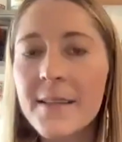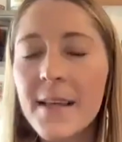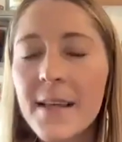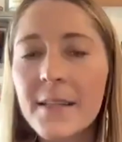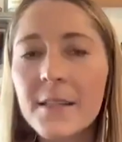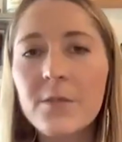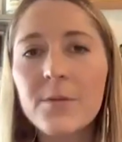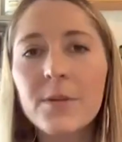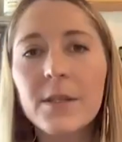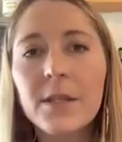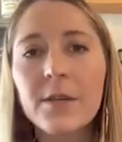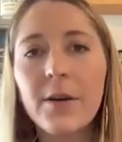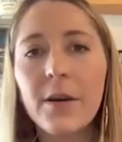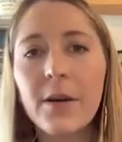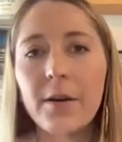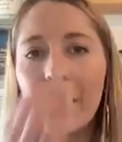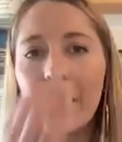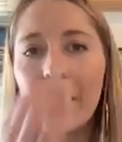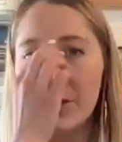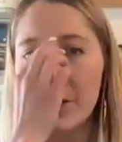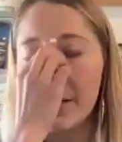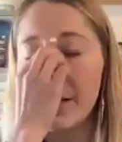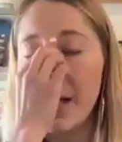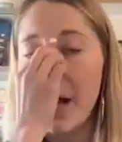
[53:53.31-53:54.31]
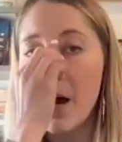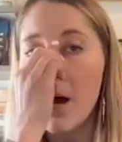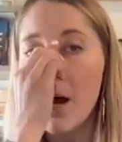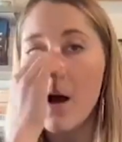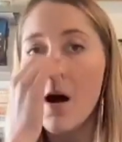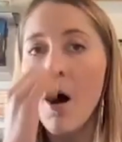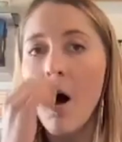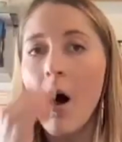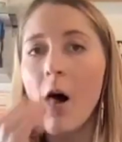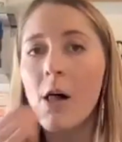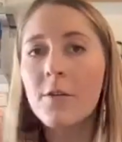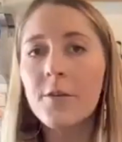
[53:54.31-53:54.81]
That's a really good question. Yeah,
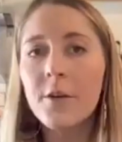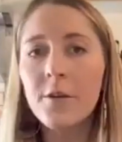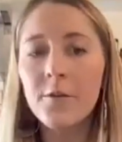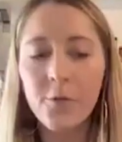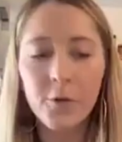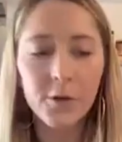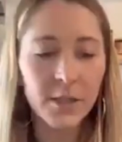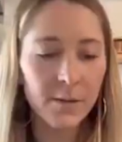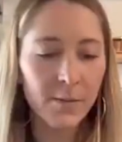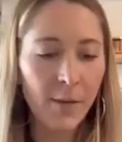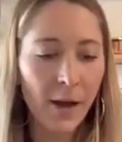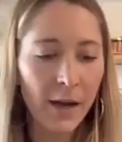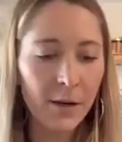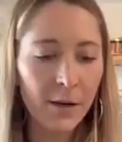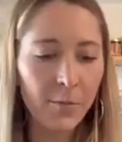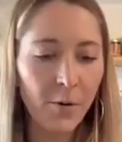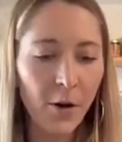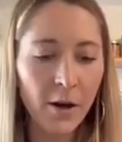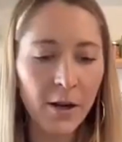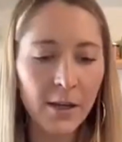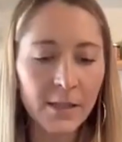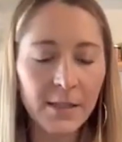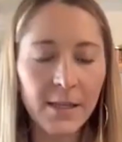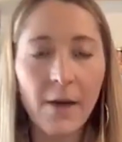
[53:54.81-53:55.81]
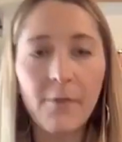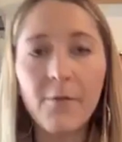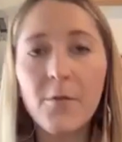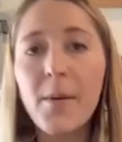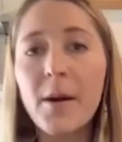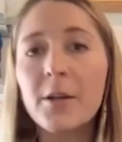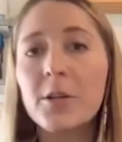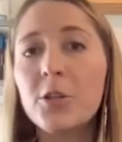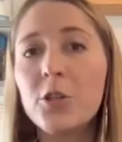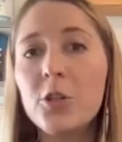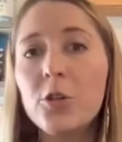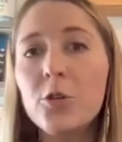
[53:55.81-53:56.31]
all of our 4 Sigmatic products have
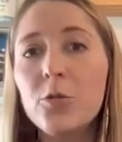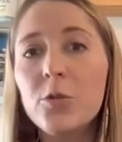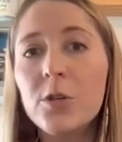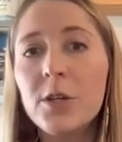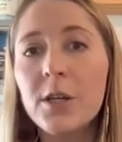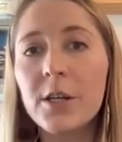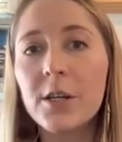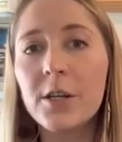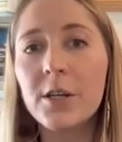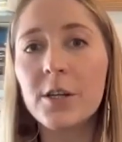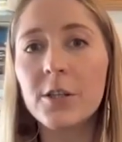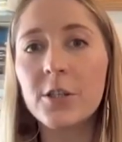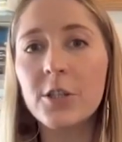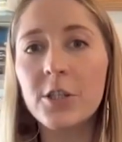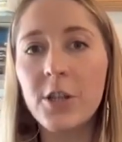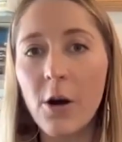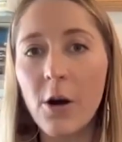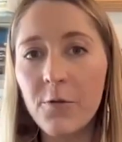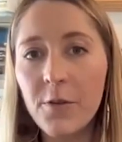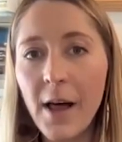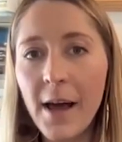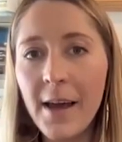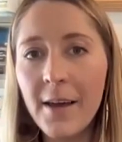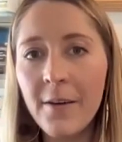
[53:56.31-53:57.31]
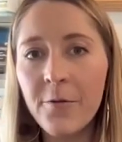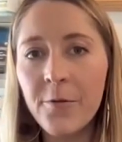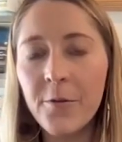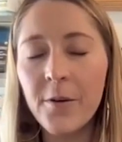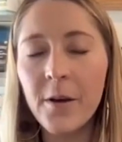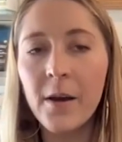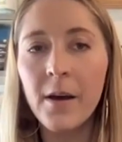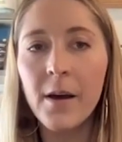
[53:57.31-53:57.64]
about a 2-year shelf life.